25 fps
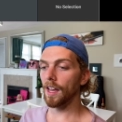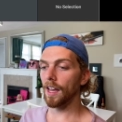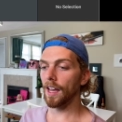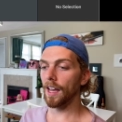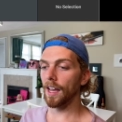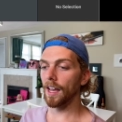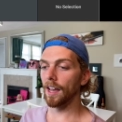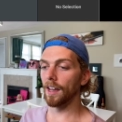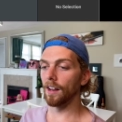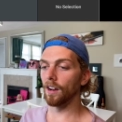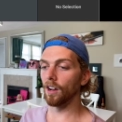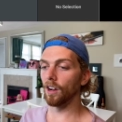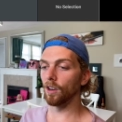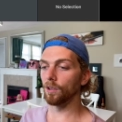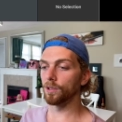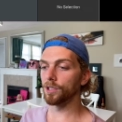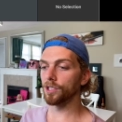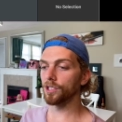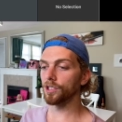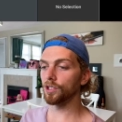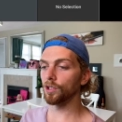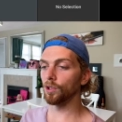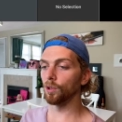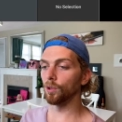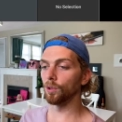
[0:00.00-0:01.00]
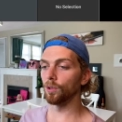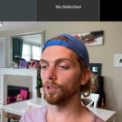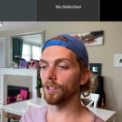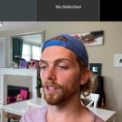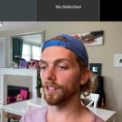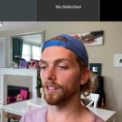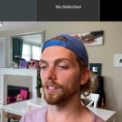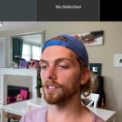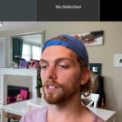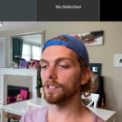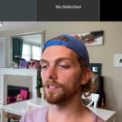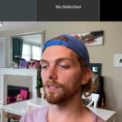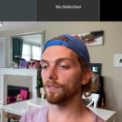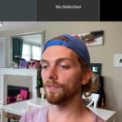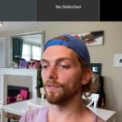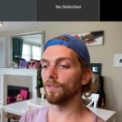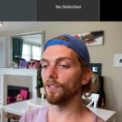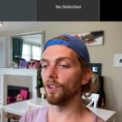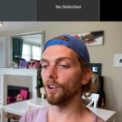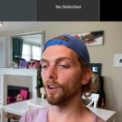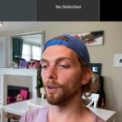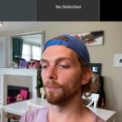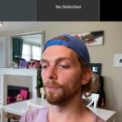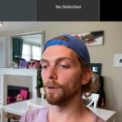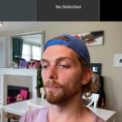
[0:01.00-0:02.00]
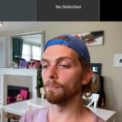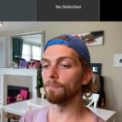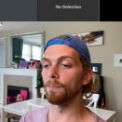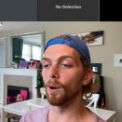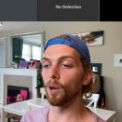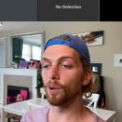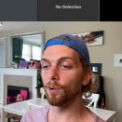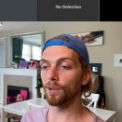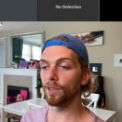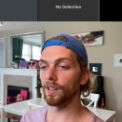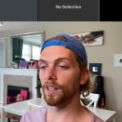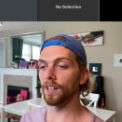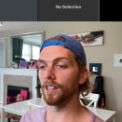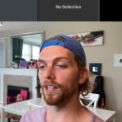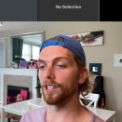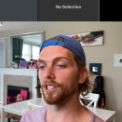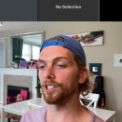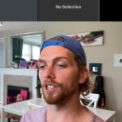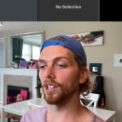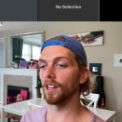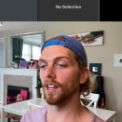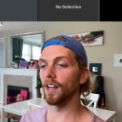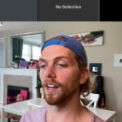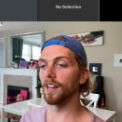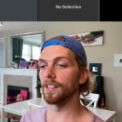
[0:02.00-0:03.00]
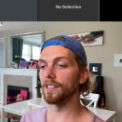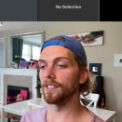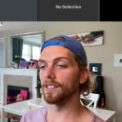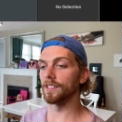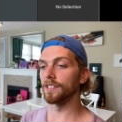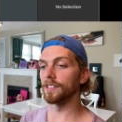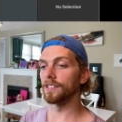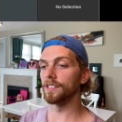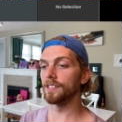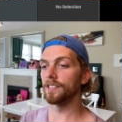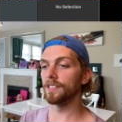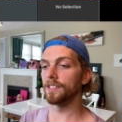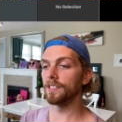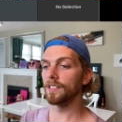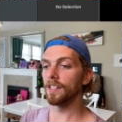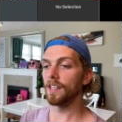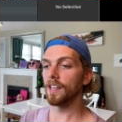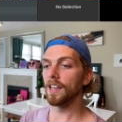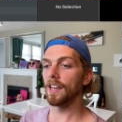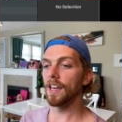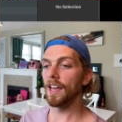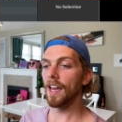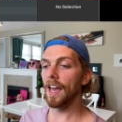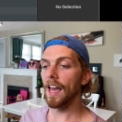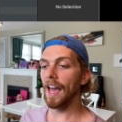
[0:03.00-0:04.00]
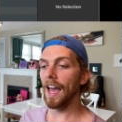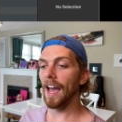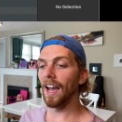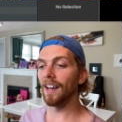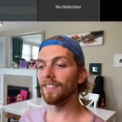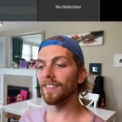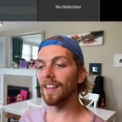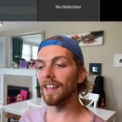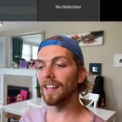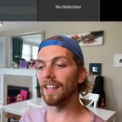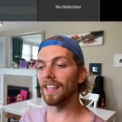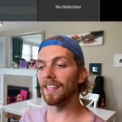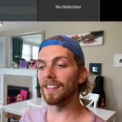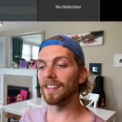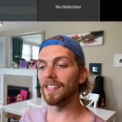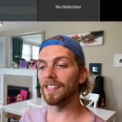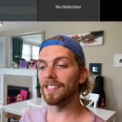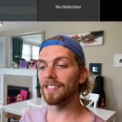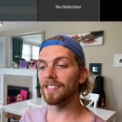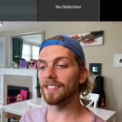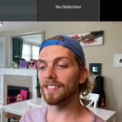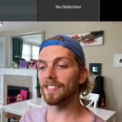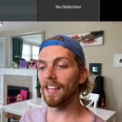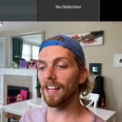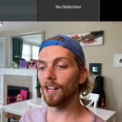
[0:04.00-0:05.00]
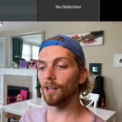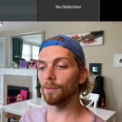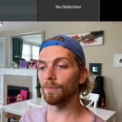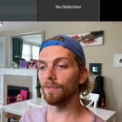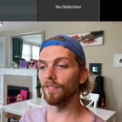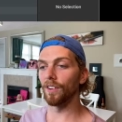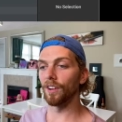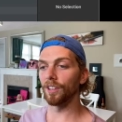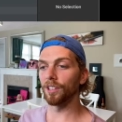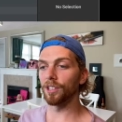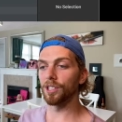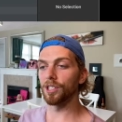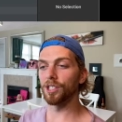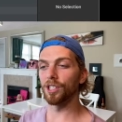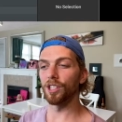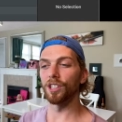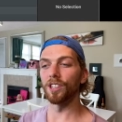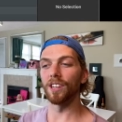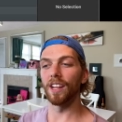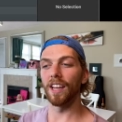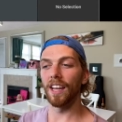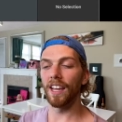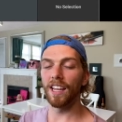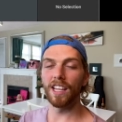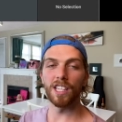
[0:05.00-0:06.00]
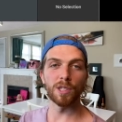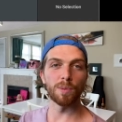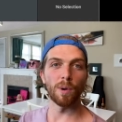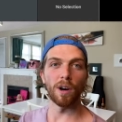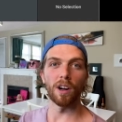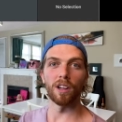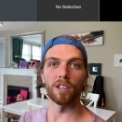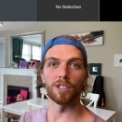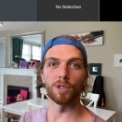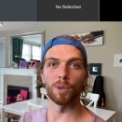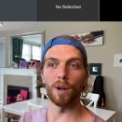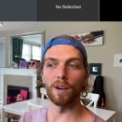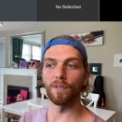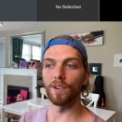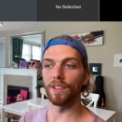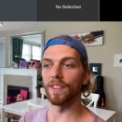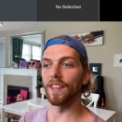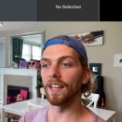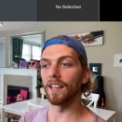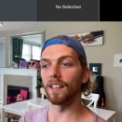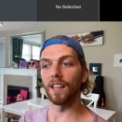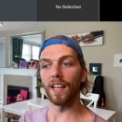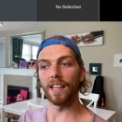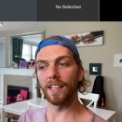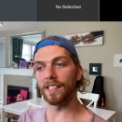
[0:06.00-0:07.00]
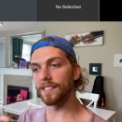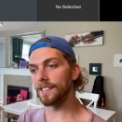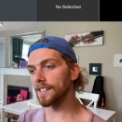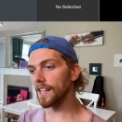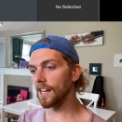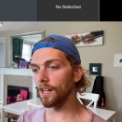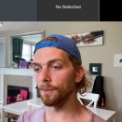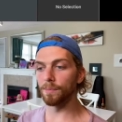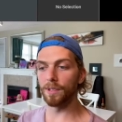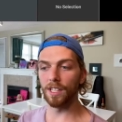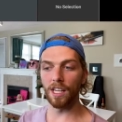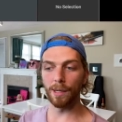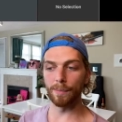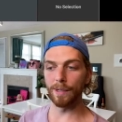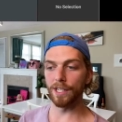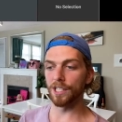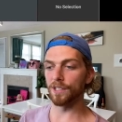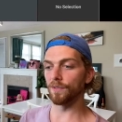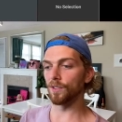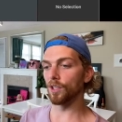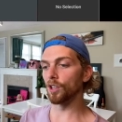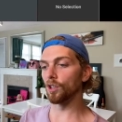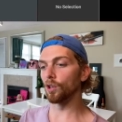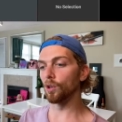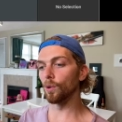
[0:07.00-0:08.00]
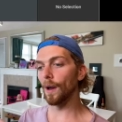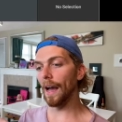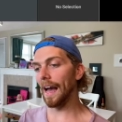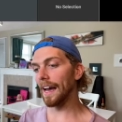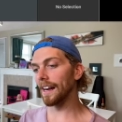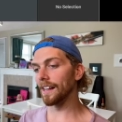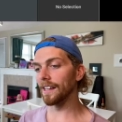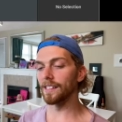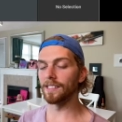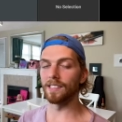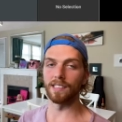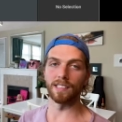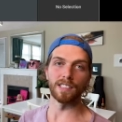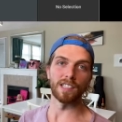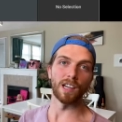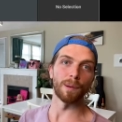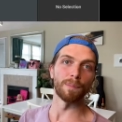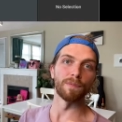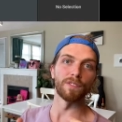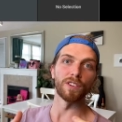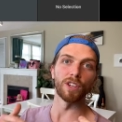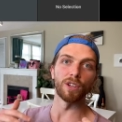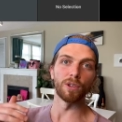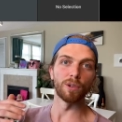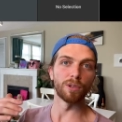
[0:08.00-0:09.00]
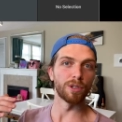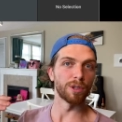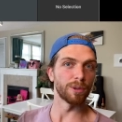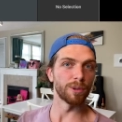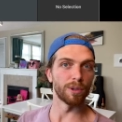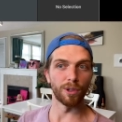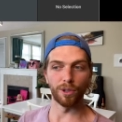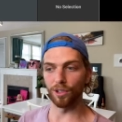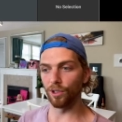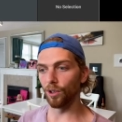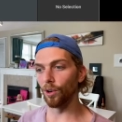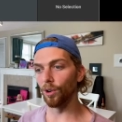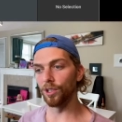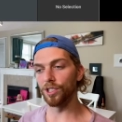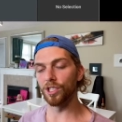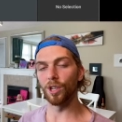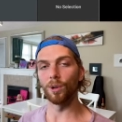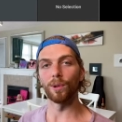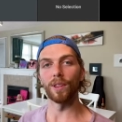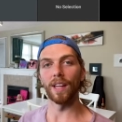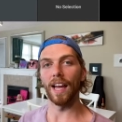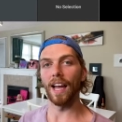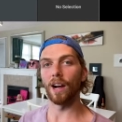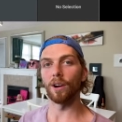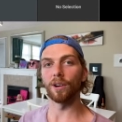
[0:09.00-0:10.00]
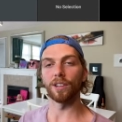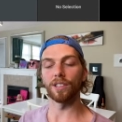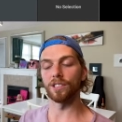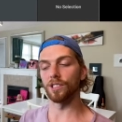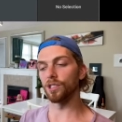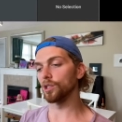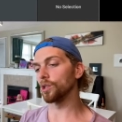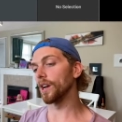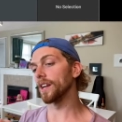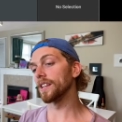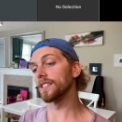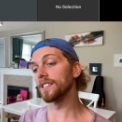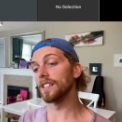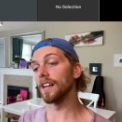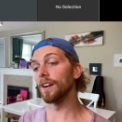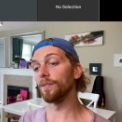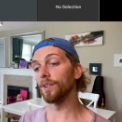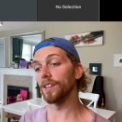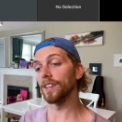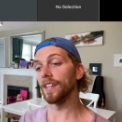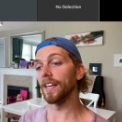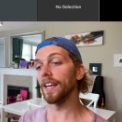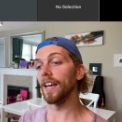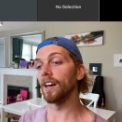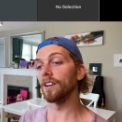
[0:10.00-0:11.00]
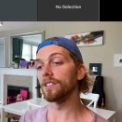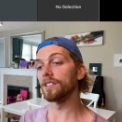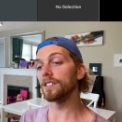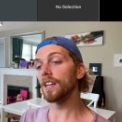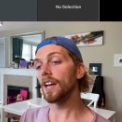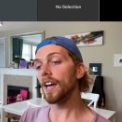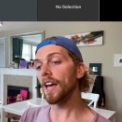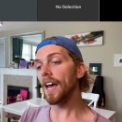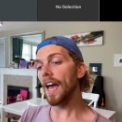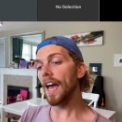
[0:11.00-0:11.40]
And I'll just call this from both initializers. And then in this setup function, here's where I'll do everything like set up the image view, add it as a subview, do the auto layout constraints and everything else.